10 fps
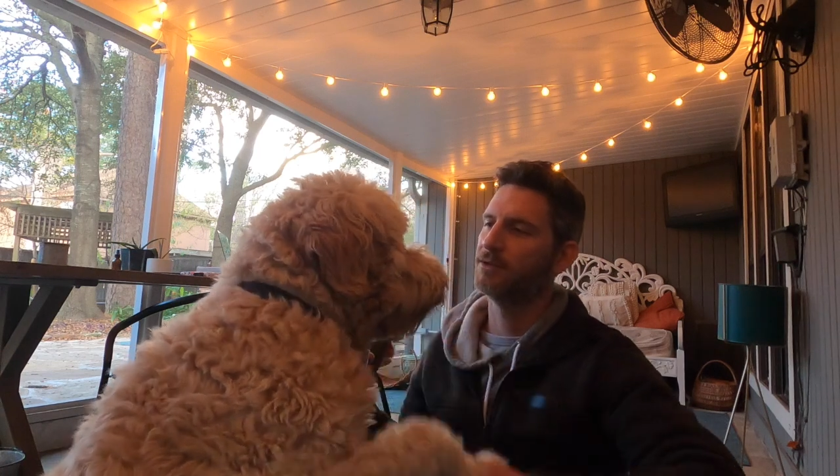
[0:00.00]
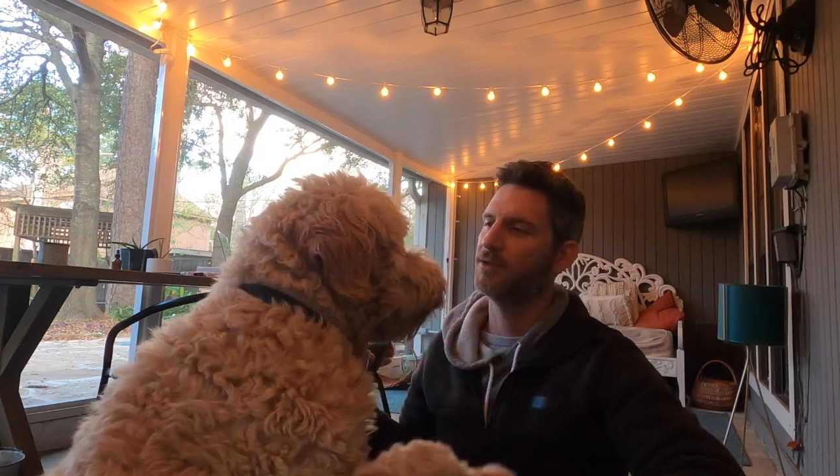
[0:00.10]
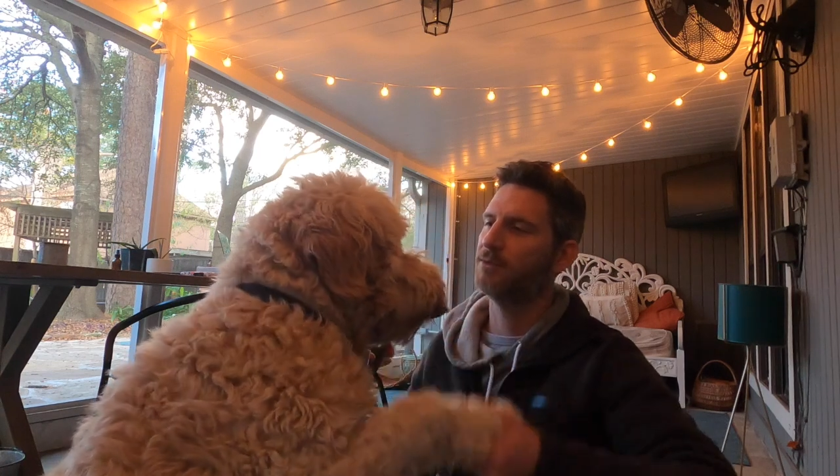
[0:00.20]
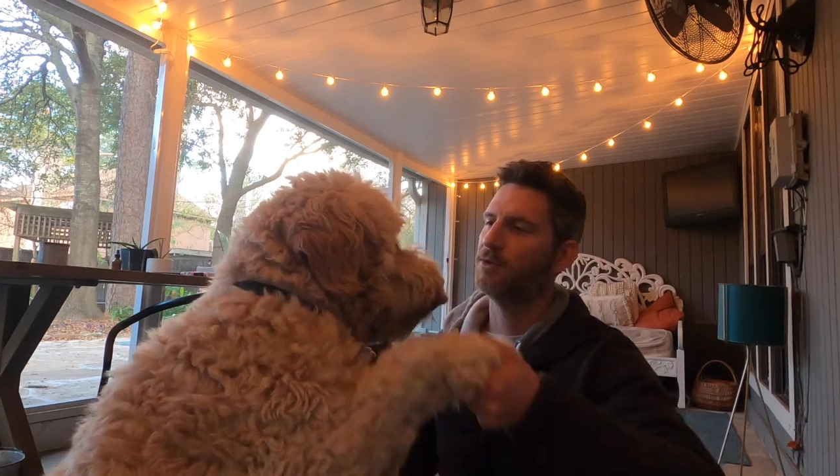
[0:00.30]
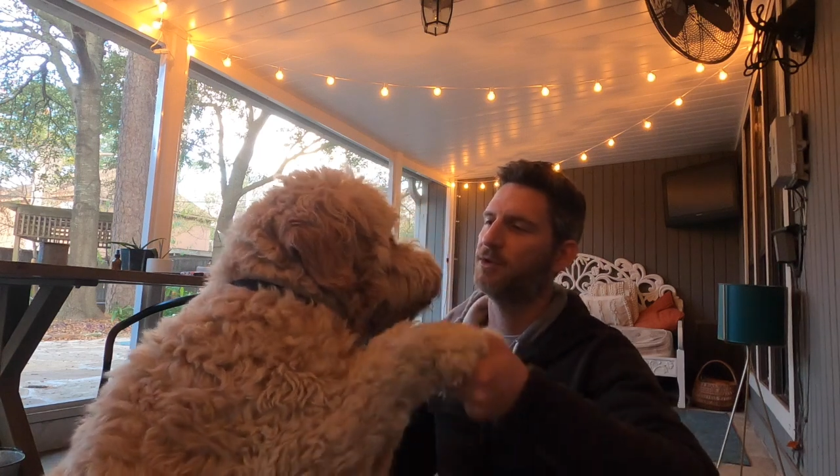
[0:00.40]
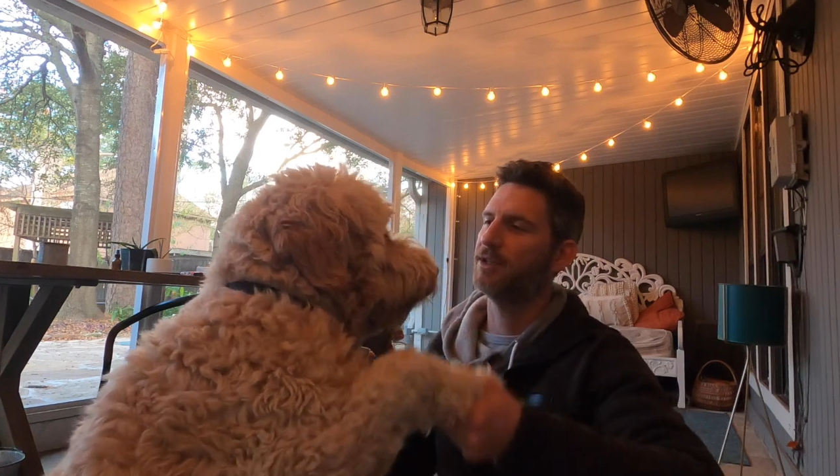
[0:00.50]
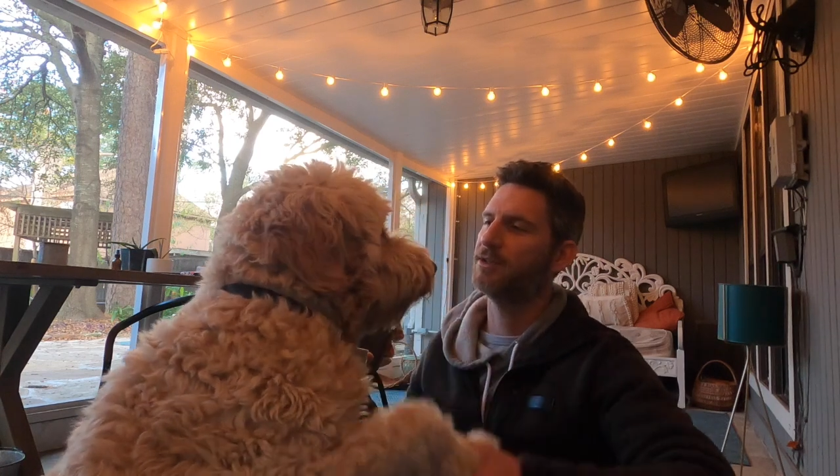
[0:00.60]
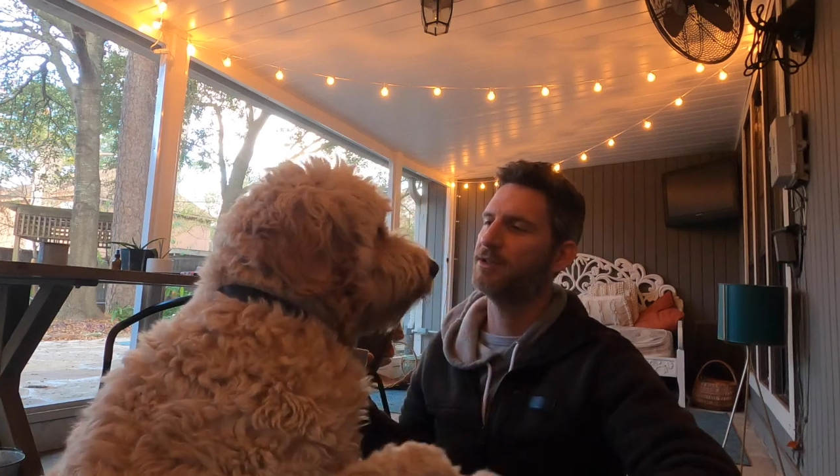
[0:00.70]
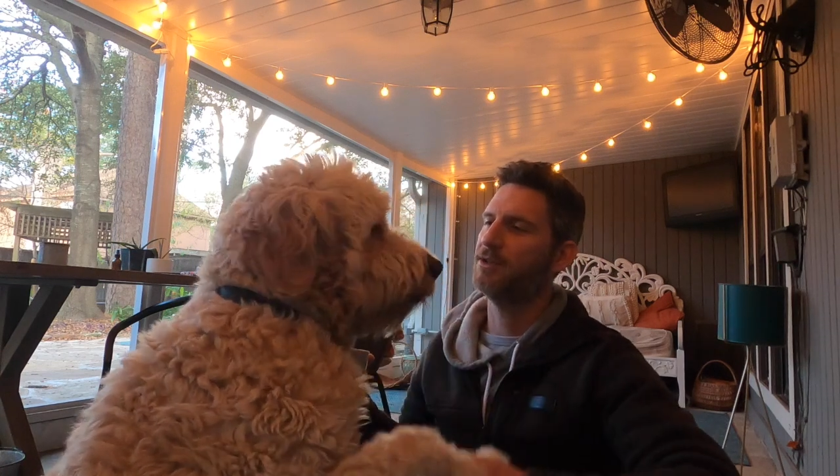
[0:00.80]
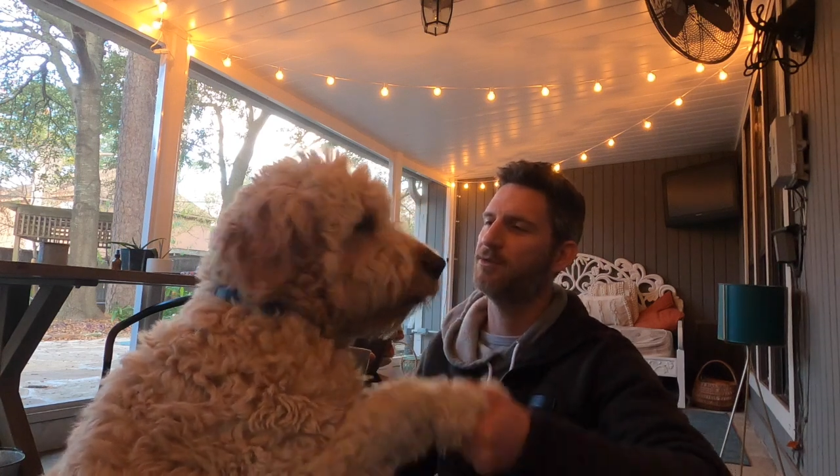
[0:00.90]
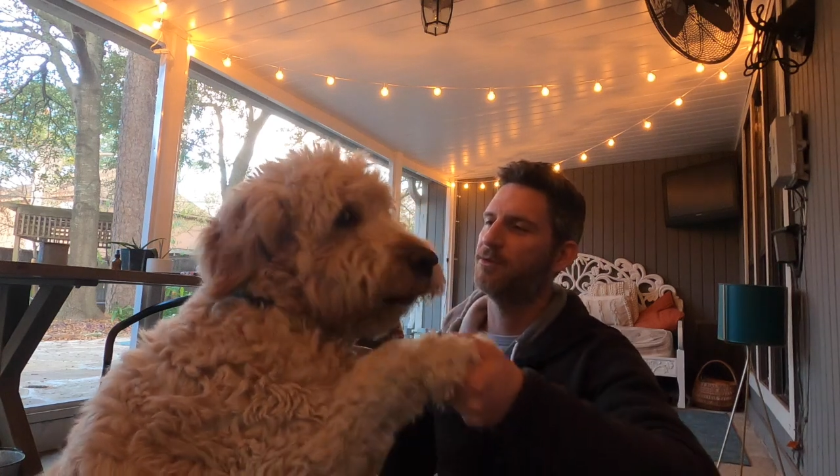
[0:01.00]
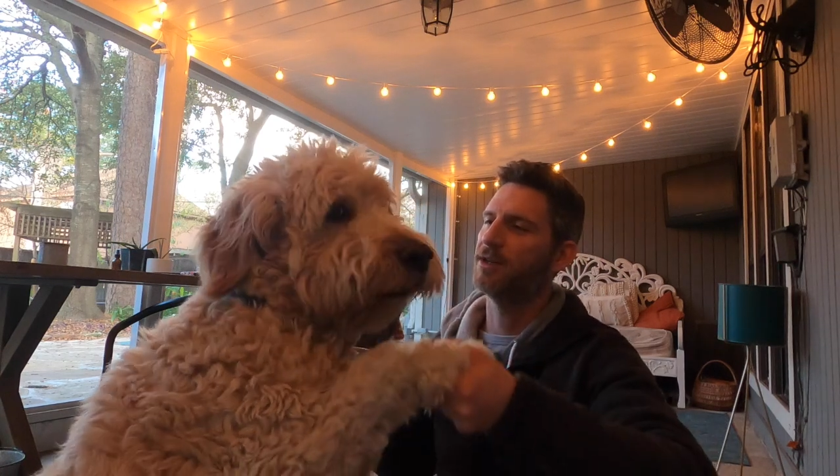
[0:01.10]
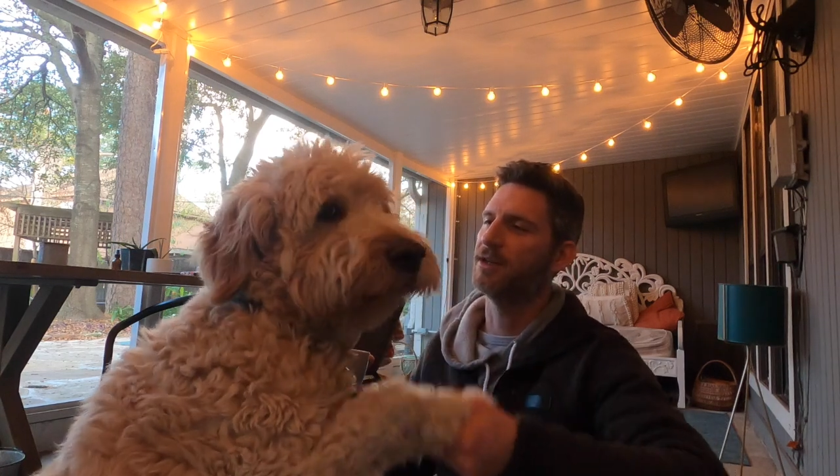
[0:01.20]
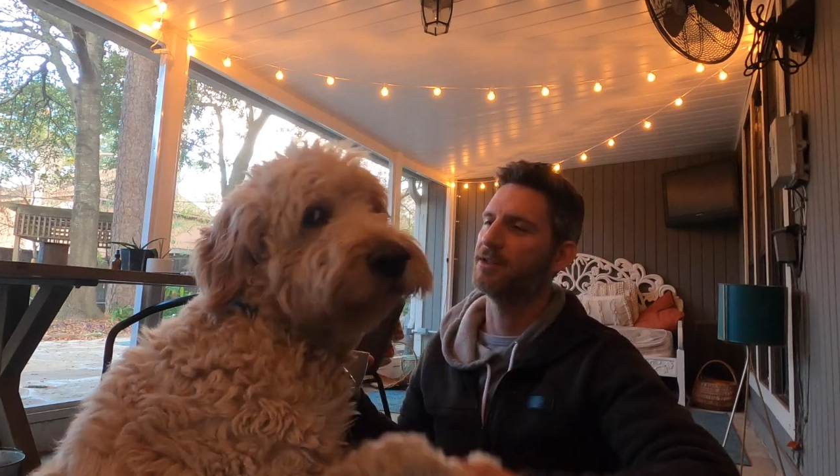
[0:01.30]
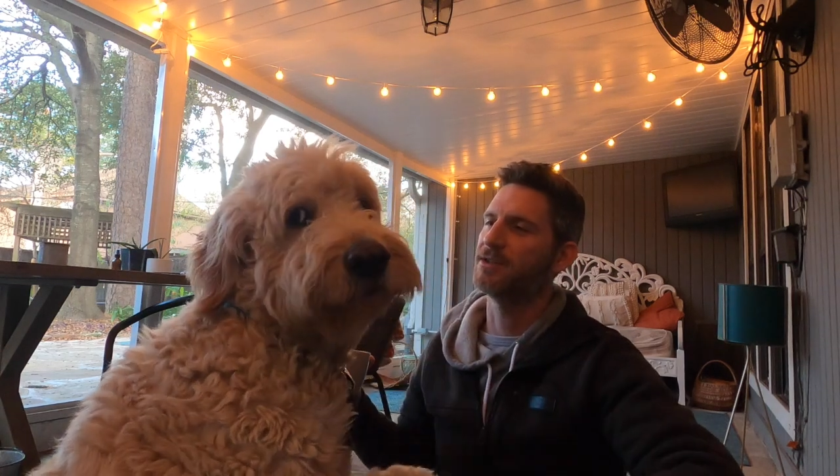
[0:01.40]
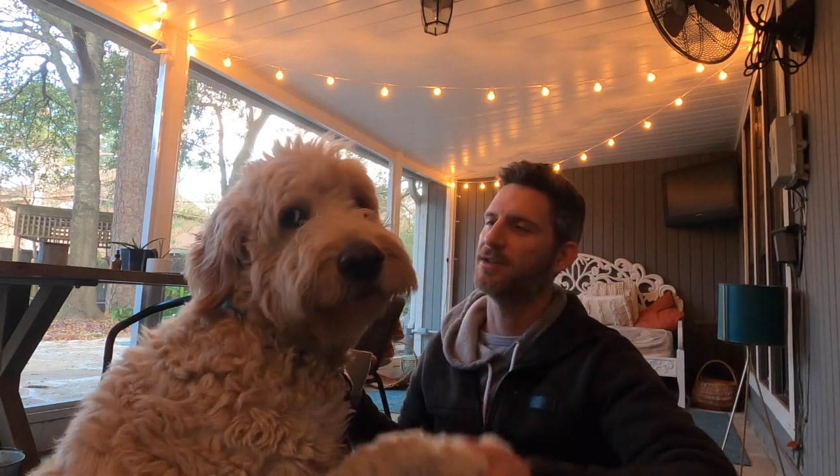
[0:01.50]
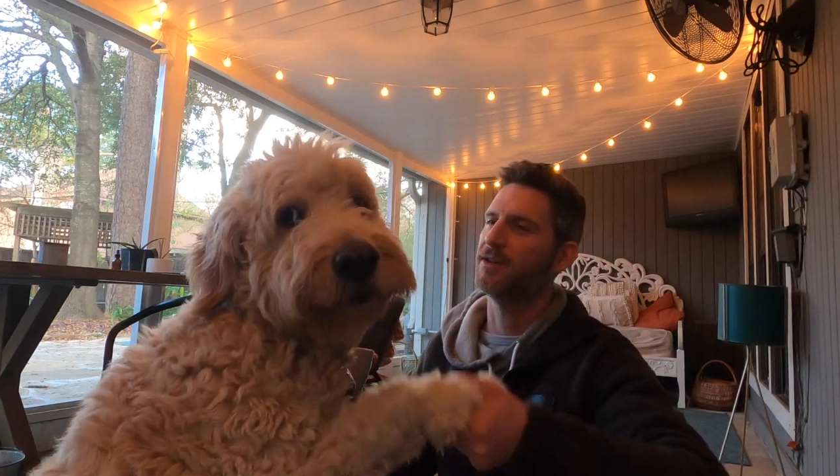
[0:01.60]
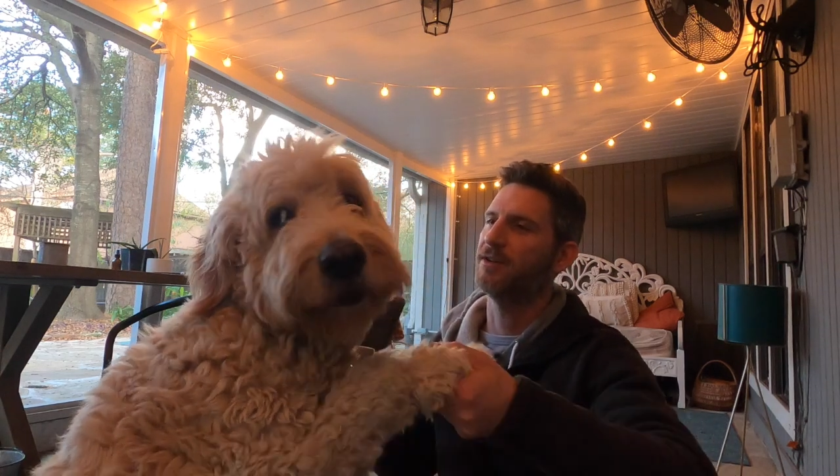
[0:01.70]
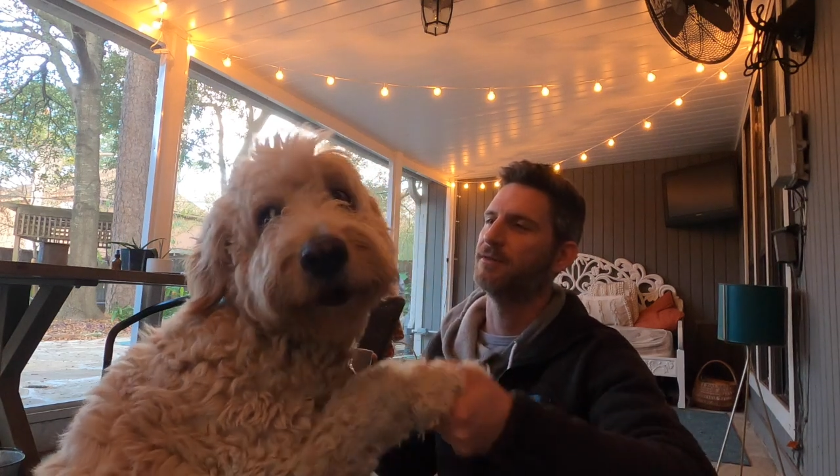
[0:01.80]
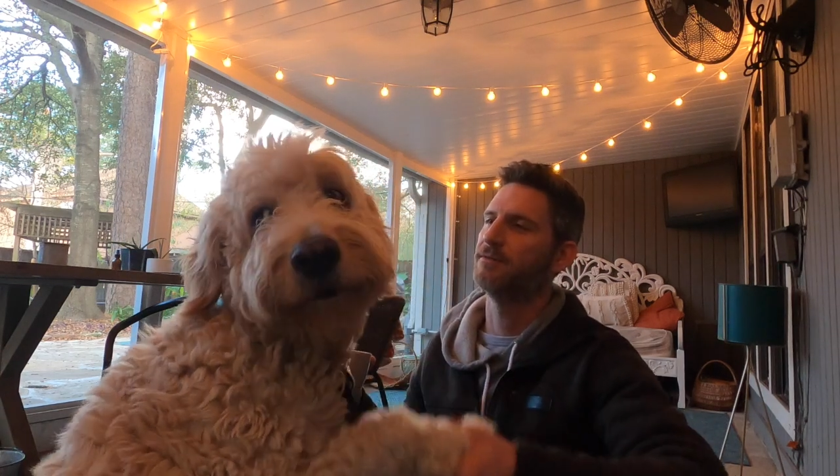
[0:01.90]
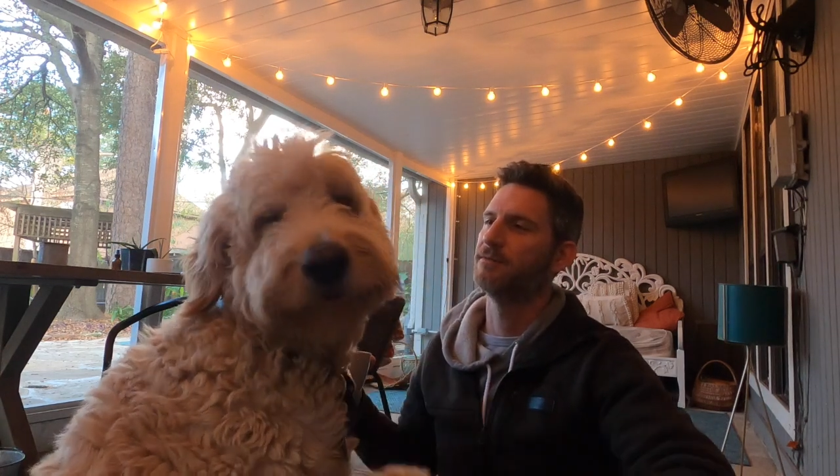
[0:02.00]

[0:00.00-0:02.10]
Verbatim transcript: Good morning to you, kind sir.